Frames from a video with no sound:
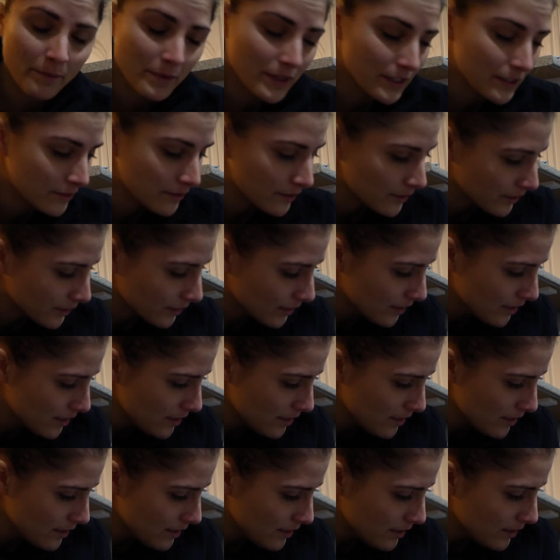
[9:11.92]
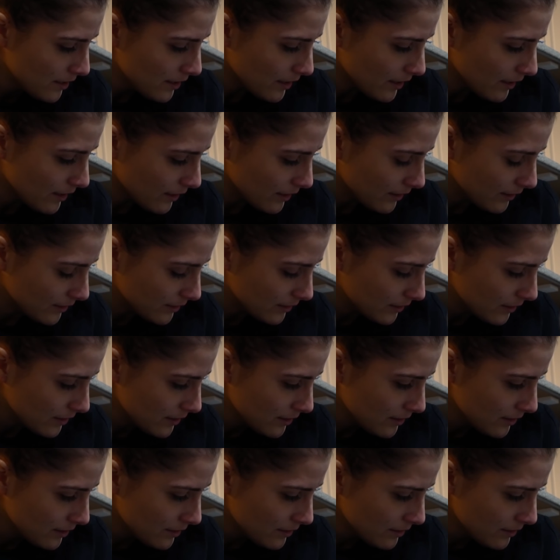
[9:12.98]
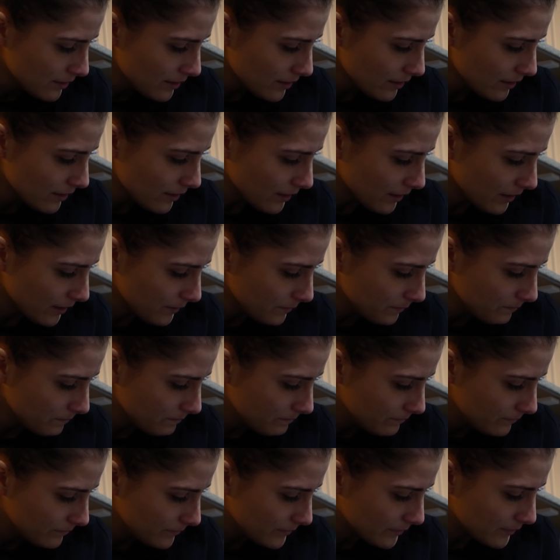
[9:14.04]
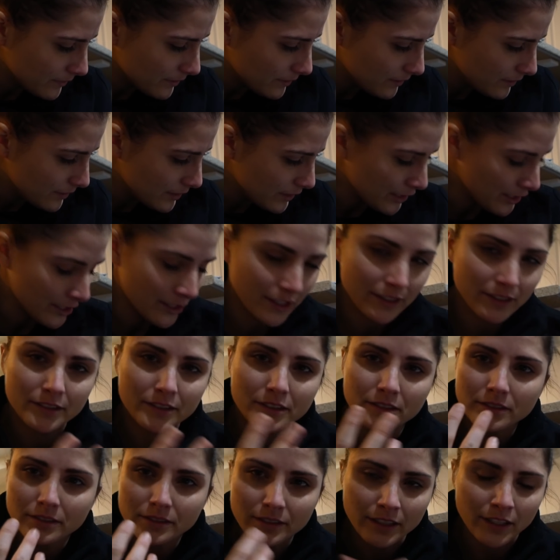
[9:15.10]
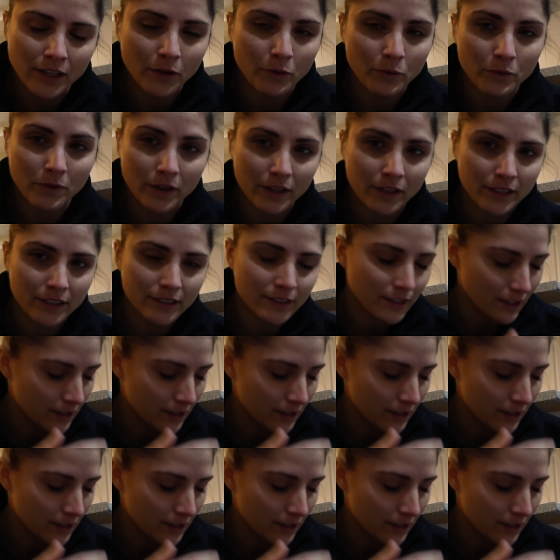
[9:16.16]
I miss her. And um, she just, you know, wanted to